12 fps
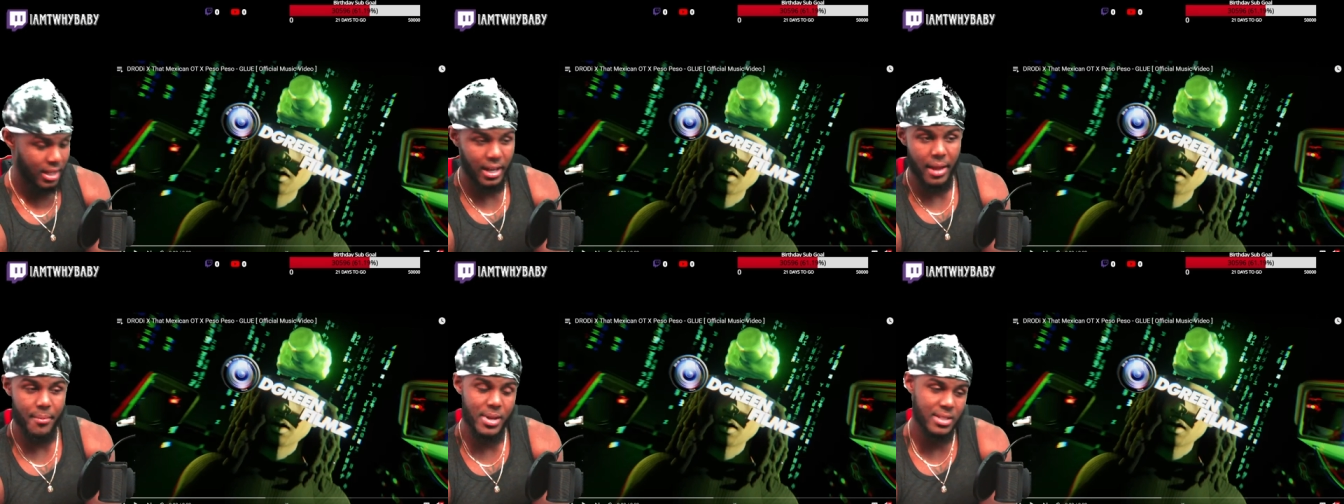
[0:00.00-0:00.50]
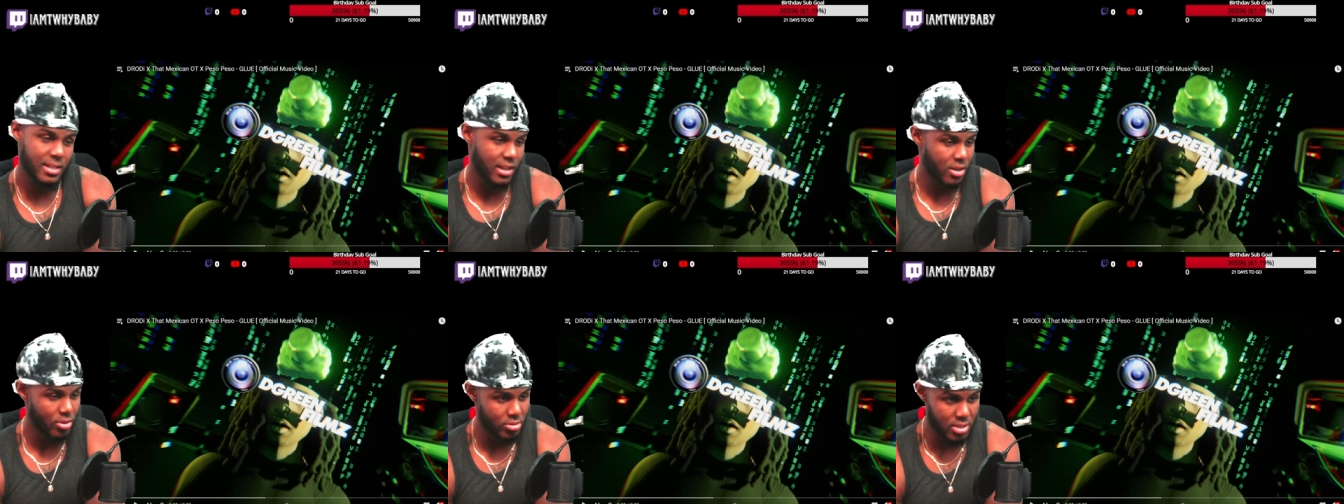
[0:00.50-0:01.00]
That Mexican
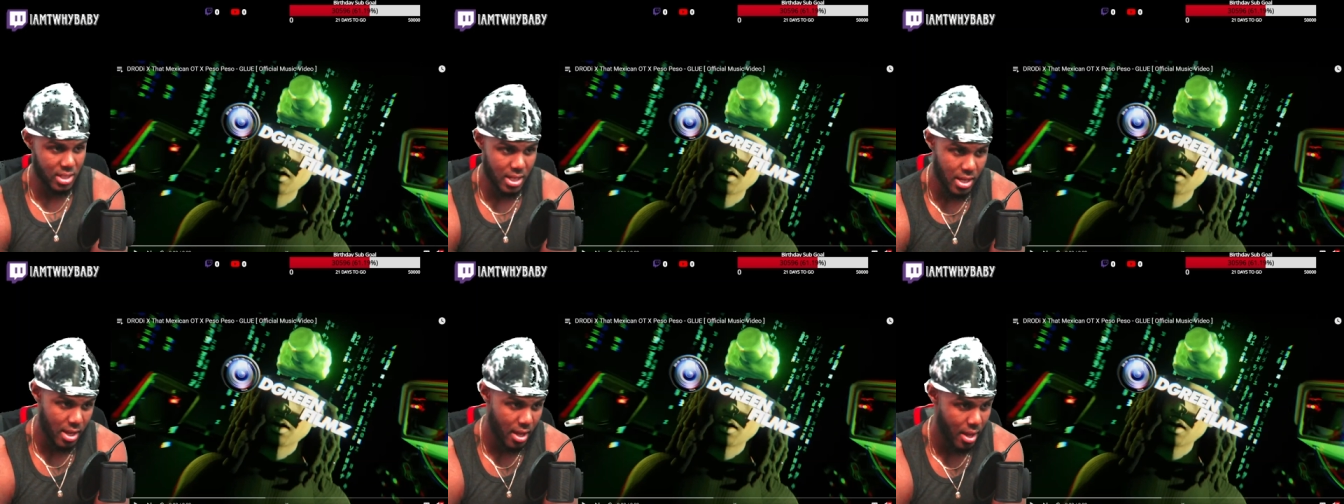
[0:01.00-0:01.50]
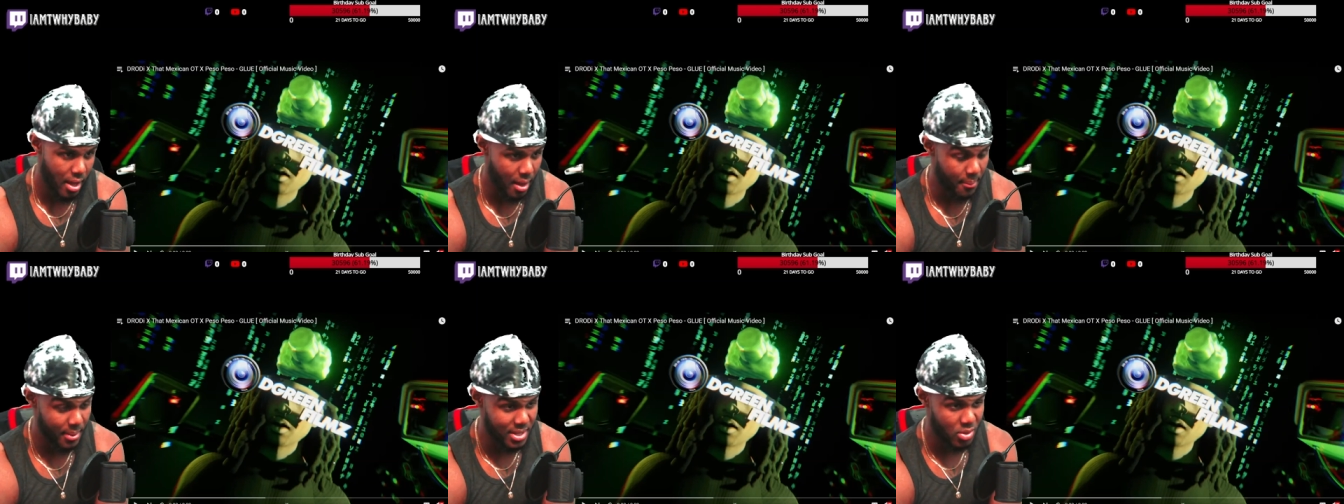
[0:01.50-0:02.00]
OT
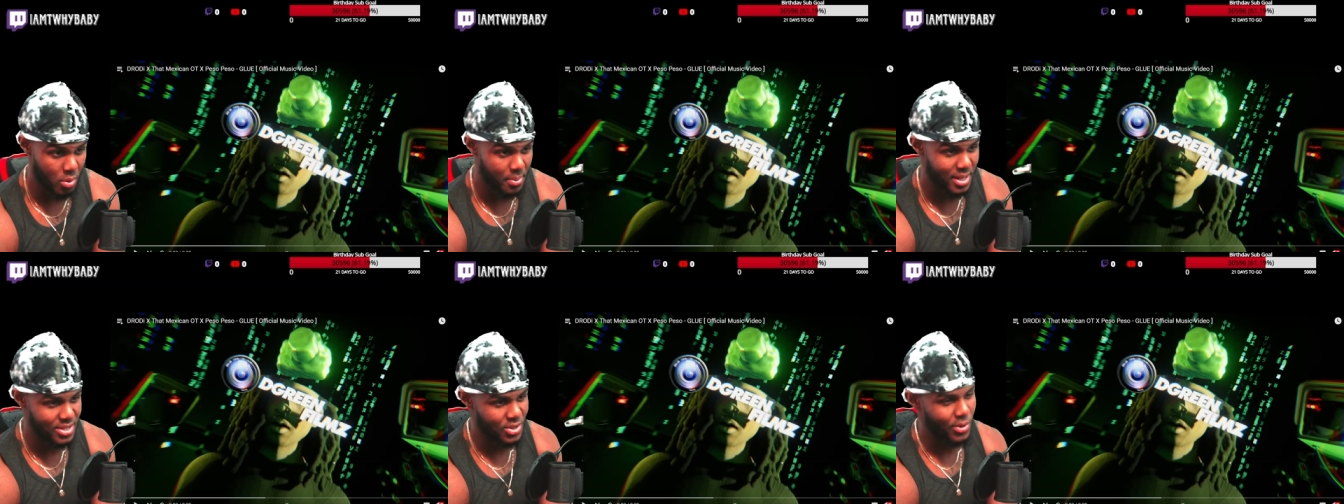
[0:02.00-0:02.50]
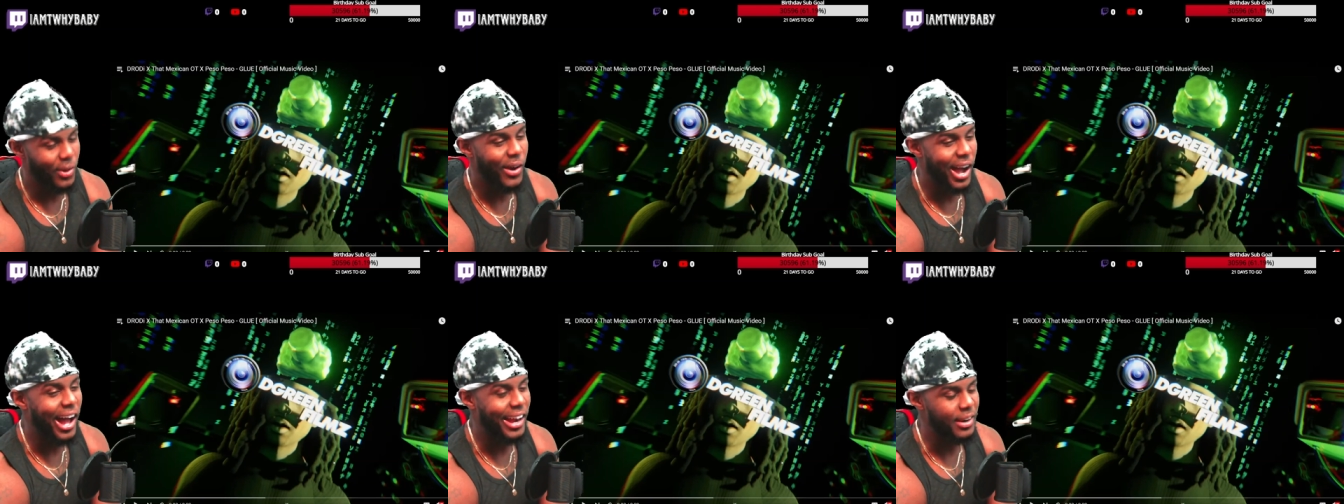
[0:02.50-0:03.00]
and Peso Peso. Oh,
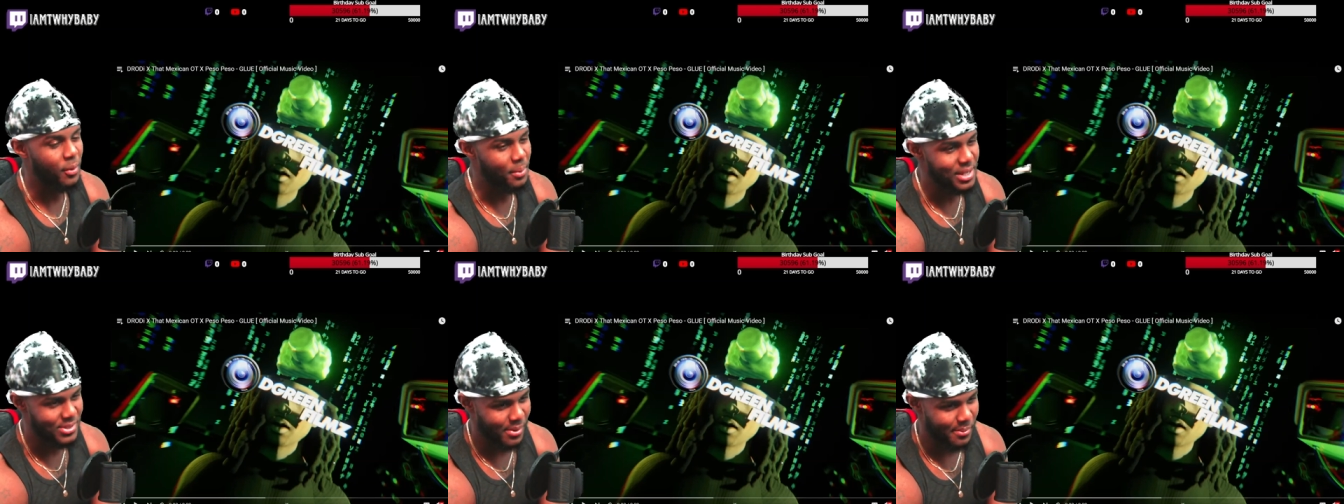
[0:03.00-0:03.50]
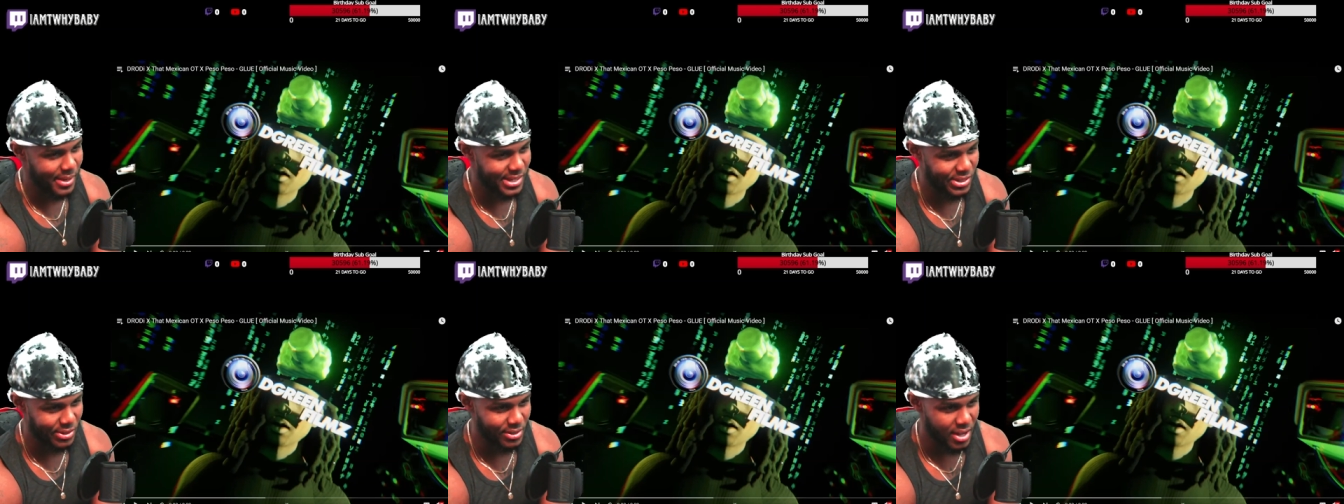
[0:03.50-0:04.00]
I know Peso
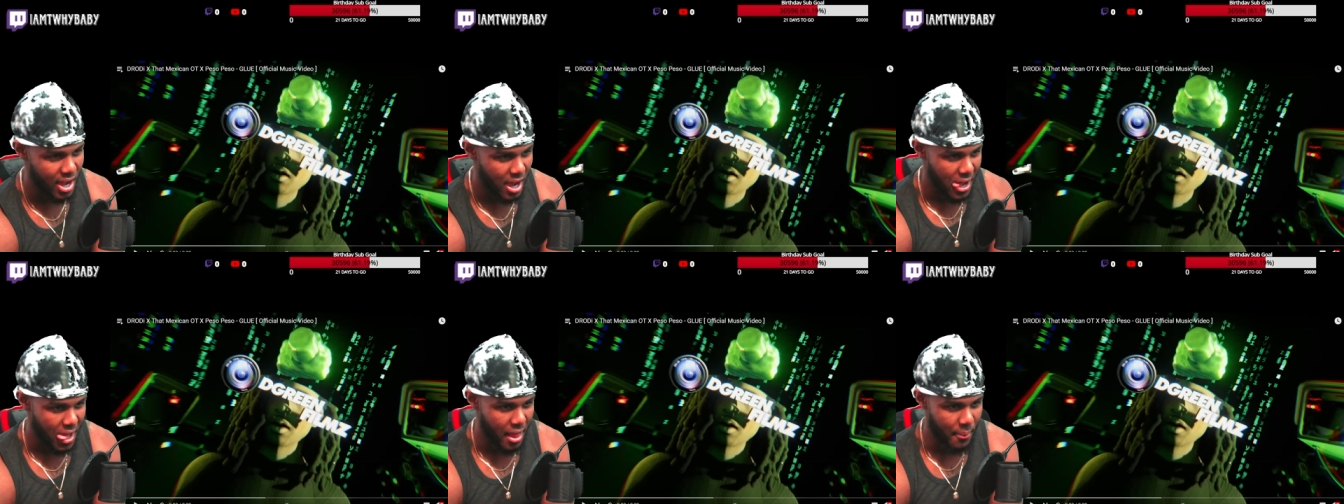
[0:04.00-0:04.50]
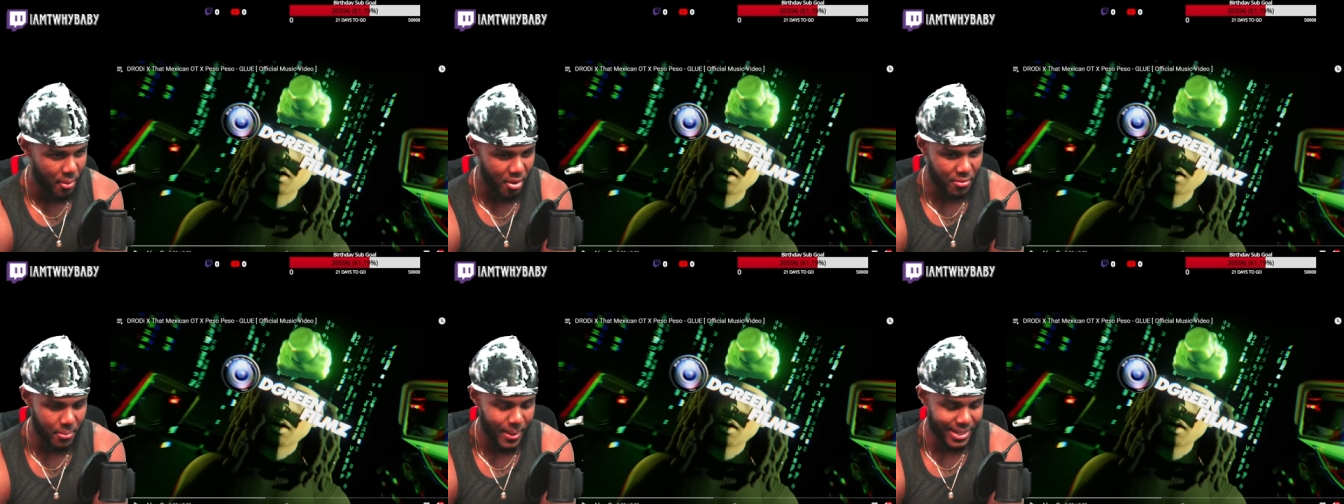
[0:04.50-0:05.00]
Peso. That boy
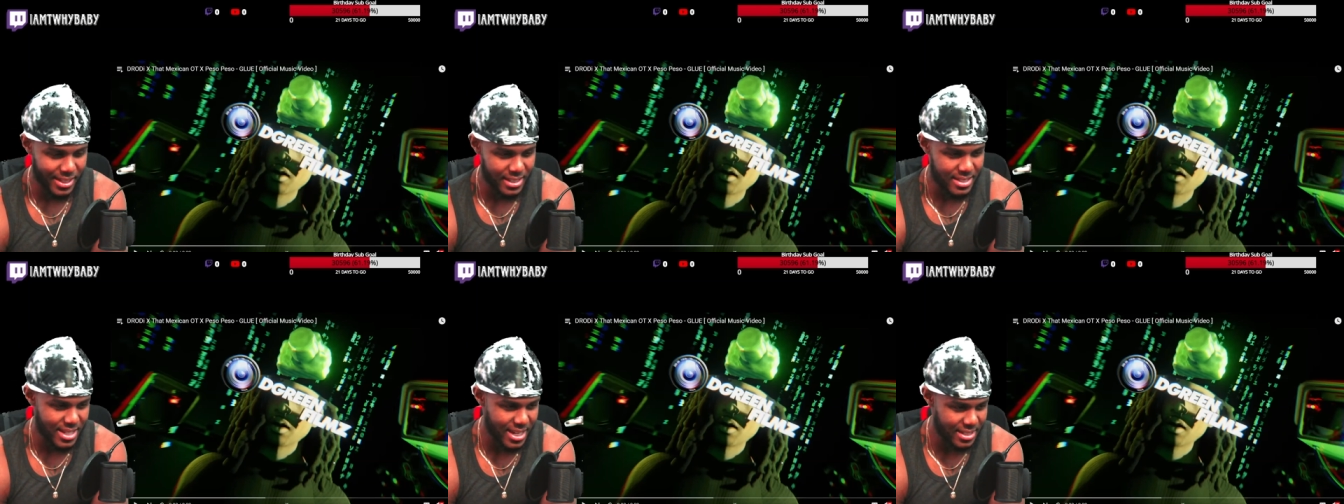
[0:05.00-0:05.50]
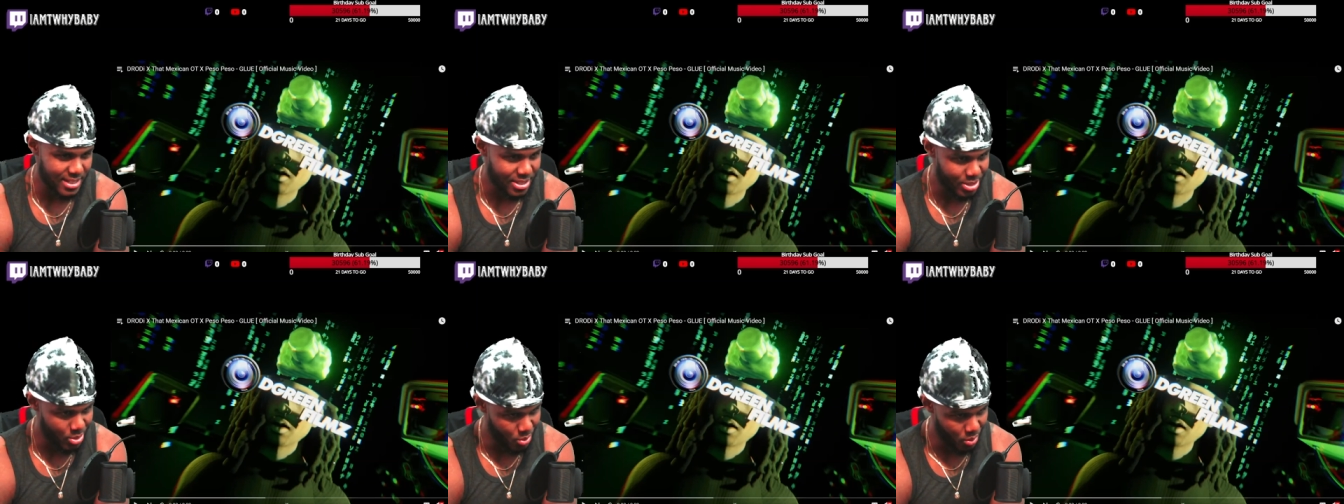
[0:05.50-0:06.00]
from out there in
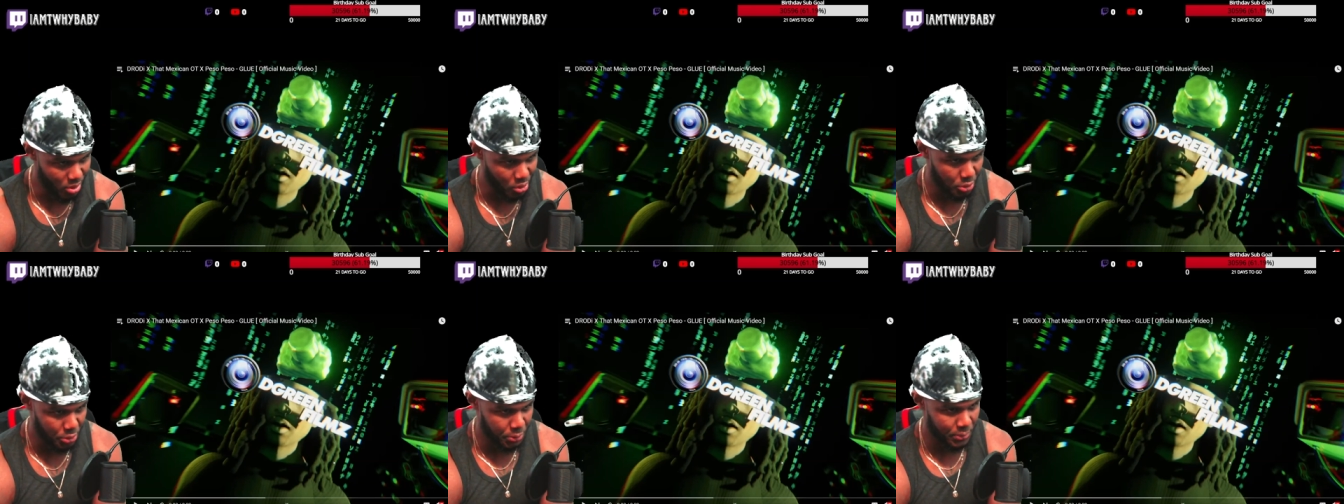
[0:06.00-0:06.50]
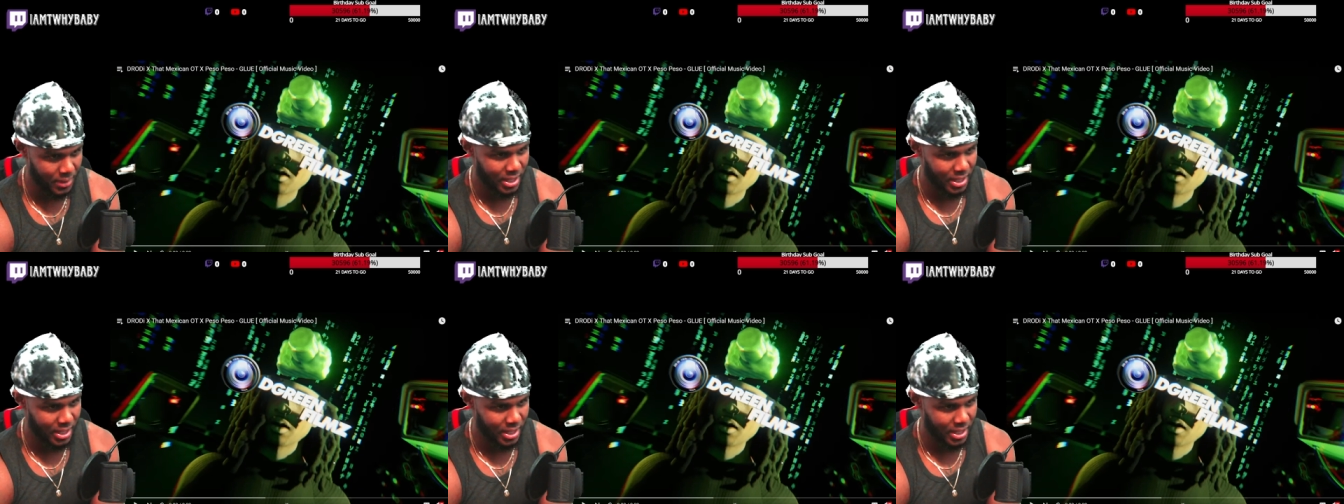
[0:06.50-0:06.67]
Texas too. Um,